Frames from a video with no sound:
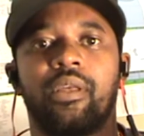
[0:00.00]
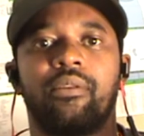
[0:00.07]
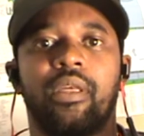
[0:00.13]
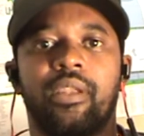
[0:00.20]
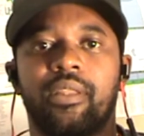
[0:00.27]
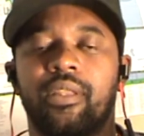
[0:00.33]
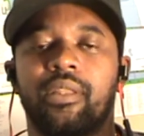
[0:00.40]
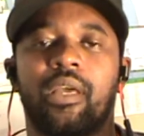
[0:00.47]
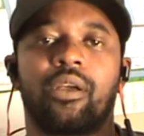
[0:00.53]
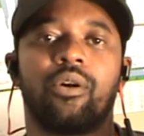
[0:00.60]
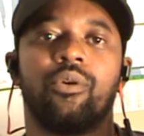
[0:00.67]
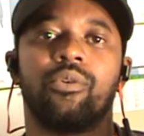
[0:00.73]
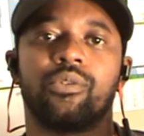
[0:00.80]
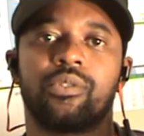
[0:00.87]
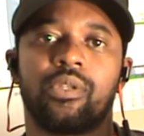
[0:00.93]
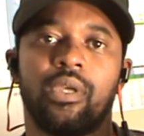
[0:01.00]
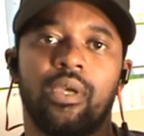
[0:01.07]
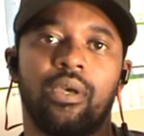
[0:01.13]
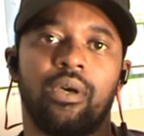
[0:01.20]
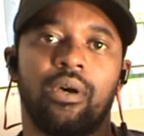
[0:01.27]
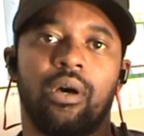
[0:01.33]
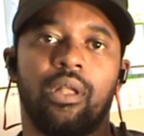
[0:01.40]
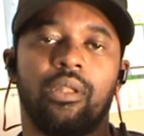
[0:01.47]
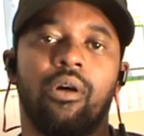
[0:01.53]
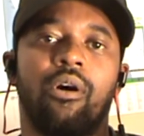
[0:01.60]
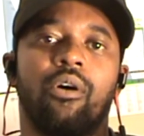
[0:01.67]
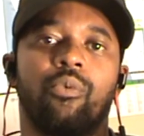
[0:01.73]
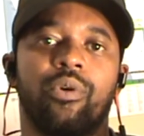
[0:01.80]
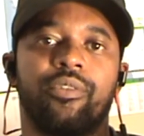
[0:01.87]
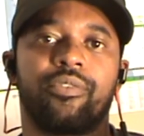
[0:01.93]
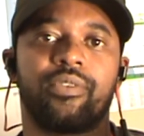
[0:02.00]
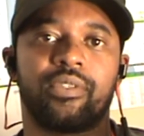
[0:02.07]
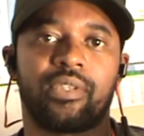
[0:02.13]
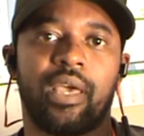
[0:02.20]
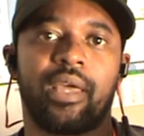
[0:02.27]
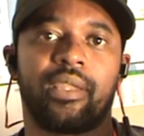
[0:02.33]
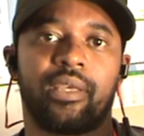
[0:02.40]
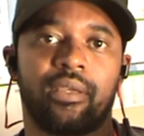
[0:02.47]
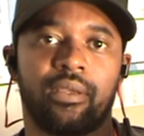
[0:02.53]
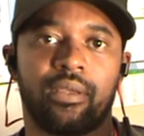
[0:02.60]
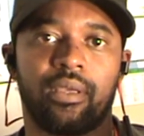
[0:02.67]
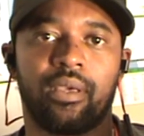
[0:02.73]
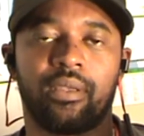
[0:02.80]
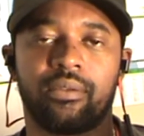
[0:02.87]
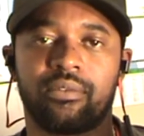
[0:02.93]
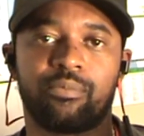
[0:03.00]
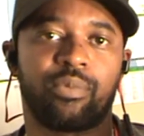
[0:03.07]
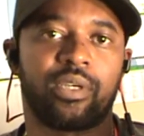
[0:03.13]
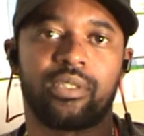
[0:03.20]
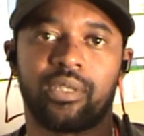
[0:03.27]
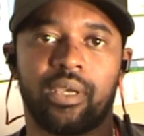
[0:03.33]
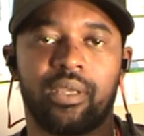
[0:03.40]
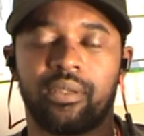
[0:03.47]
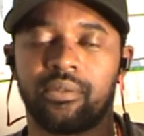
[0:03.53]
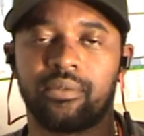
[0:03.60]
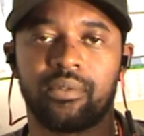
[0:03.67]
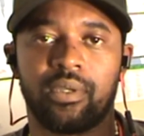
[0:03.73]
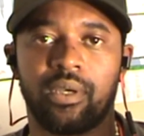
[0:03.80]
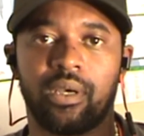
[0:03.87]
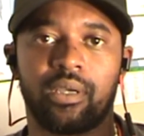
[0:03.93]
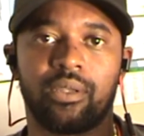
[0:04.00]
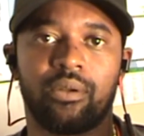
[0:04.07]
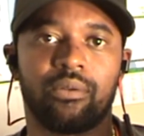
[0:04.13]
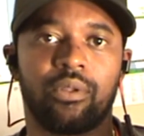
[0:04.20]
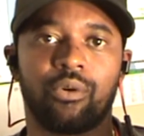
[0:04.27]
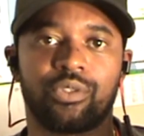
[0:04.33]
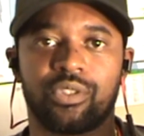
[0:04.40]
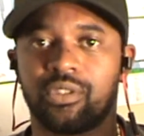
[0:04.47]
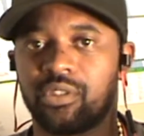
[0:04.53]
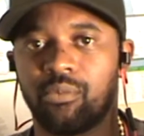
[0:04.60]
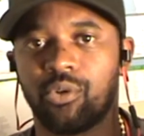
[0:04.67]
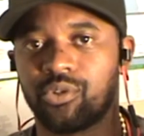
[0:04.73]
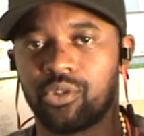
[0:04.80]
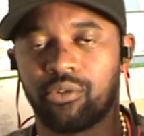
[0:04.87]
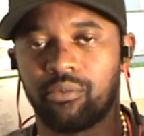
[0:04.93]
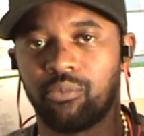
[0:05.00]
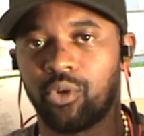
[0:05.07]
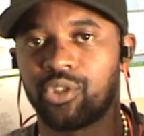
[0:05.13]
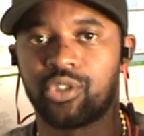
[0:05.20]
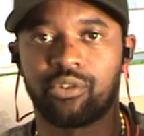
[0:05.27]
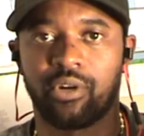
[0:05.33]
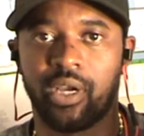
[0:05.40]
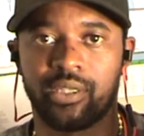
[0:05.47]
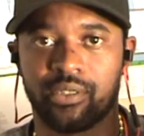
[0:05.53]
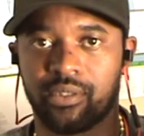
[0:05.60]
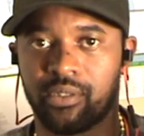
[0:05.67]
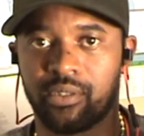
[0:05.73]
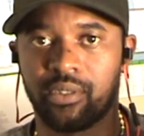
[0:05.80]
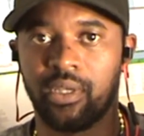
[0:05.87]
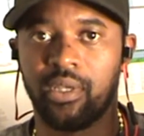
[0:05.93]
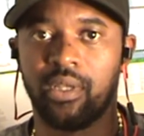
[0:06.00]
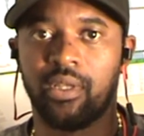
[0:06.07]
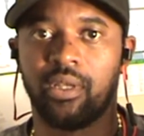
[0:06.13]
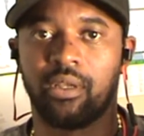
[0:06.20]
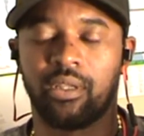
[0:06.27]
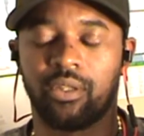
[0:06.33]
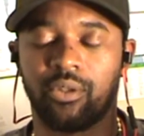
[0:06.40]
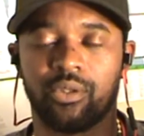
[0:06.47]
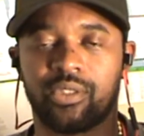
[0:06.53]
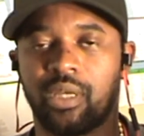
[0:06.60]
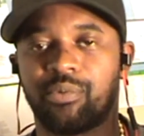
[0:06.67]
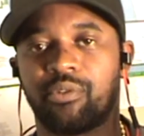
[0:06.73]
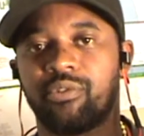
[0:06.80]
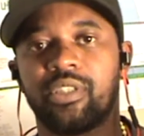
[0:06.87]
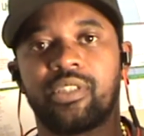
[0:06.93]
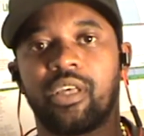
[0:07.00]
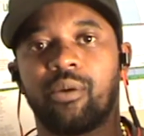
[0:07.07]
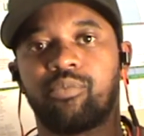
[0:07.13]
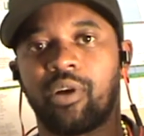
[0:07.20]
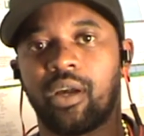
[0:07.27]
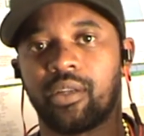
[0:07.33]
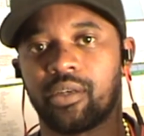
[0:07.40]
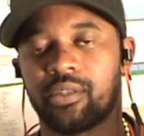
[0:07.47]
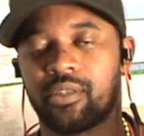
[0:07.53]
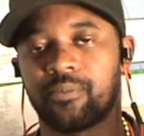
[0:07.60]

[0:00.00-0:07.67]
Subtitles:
anything that goes along with the tanning and spray tan, lotions and moisturizers and those types of retail products.